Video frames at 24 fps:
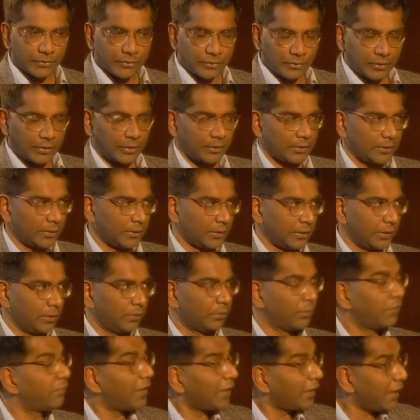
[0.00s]
you know, and
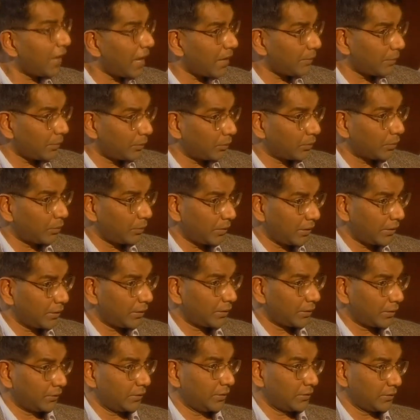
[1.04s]
we're very happy with the way
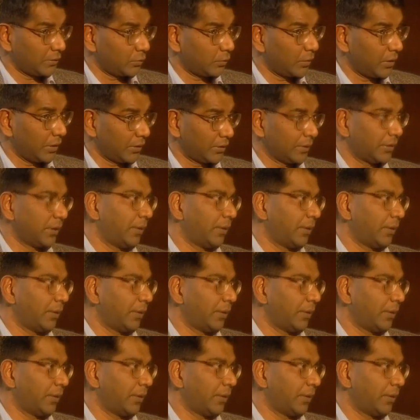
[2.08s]
things have worked.